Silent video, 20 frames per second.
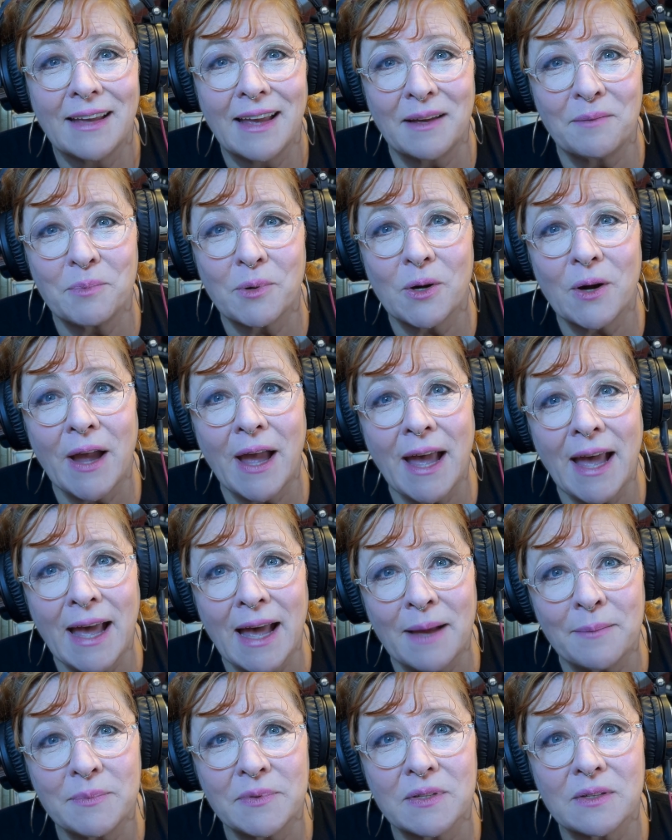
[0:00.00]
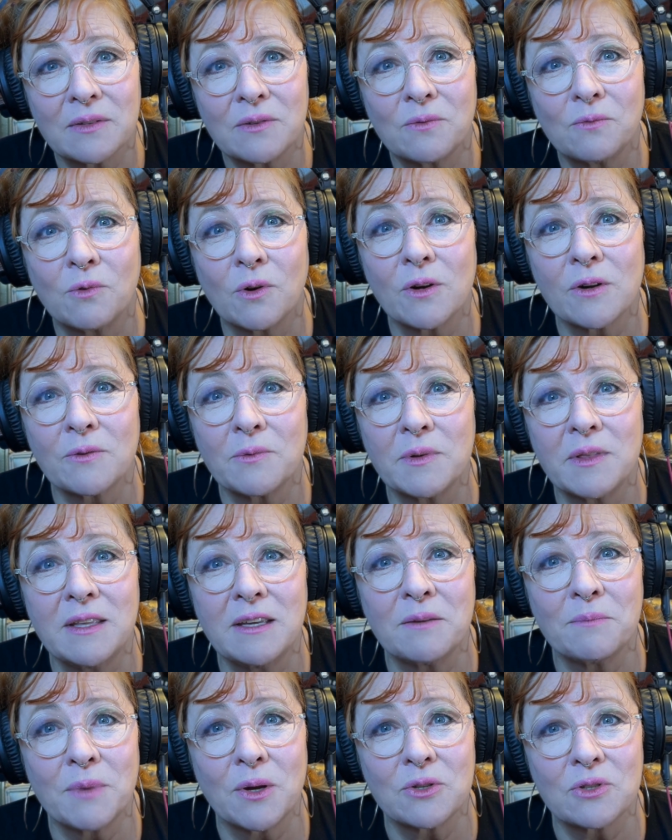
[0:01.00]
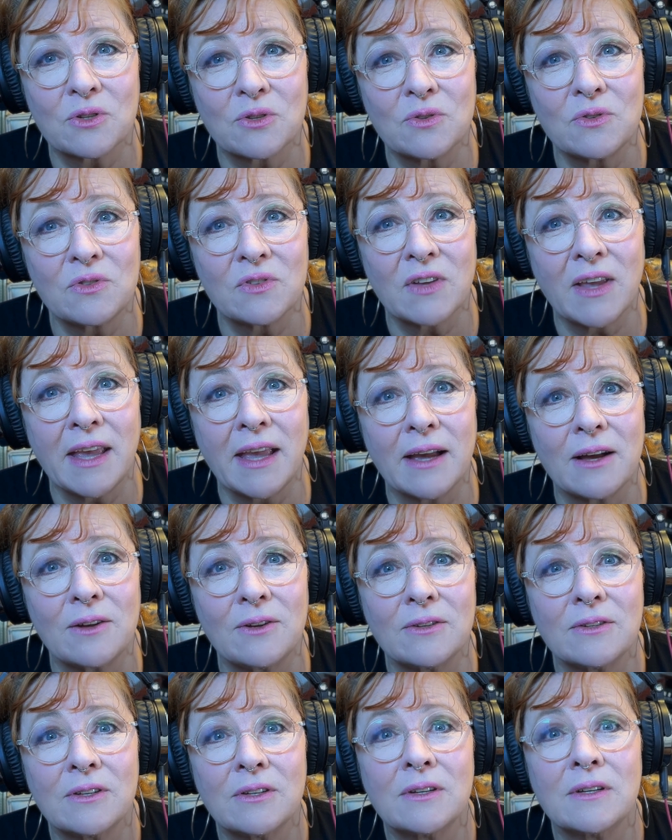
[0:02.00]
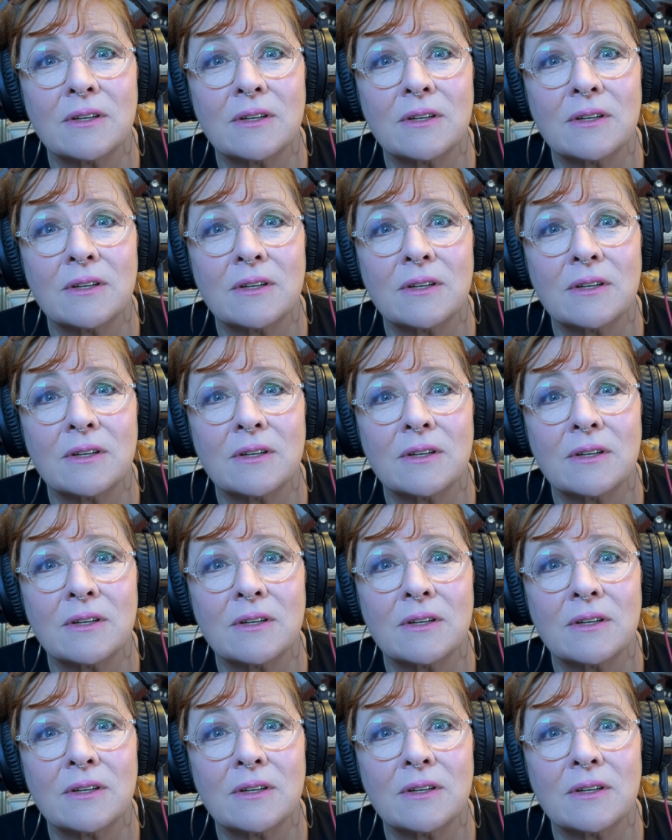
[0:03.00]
and perhaps work with the emotional scale